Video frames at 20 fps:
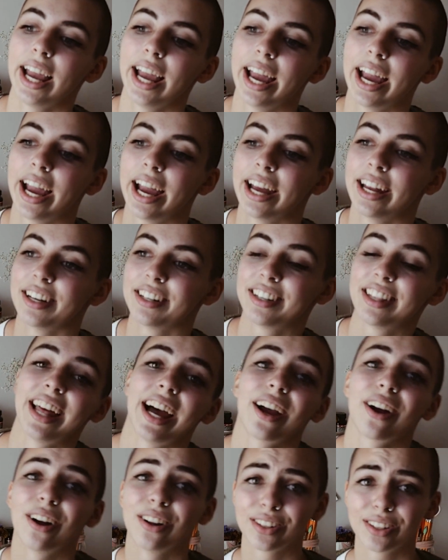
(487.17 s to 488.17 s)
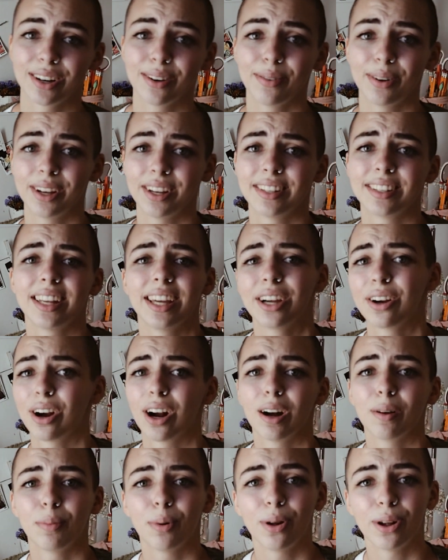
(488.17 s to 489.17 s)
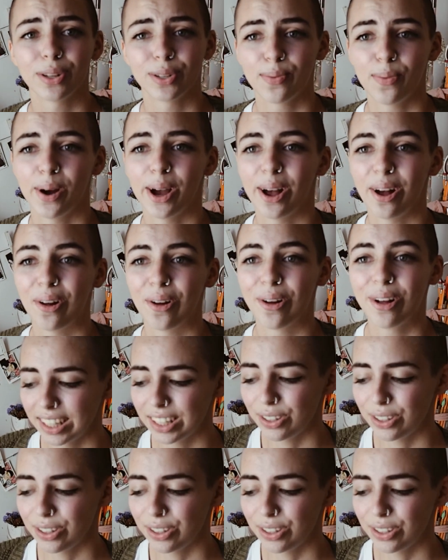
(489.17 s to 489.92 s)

and that concert was incredible as well.